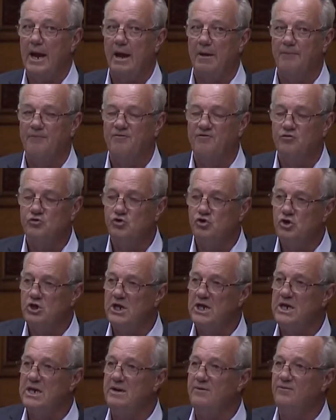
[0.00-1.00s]

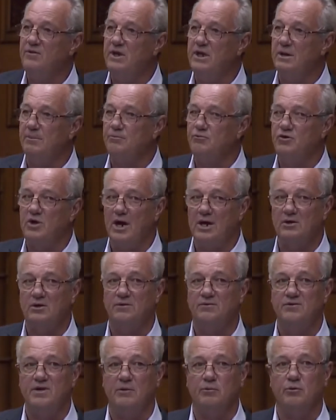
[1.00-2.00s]
achieved the
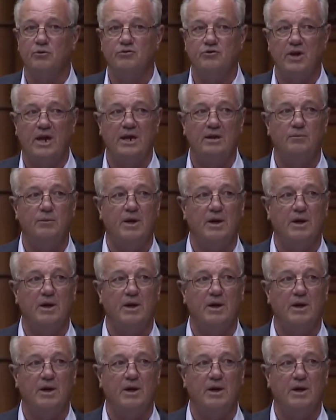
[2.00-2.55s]
objectives that were stated.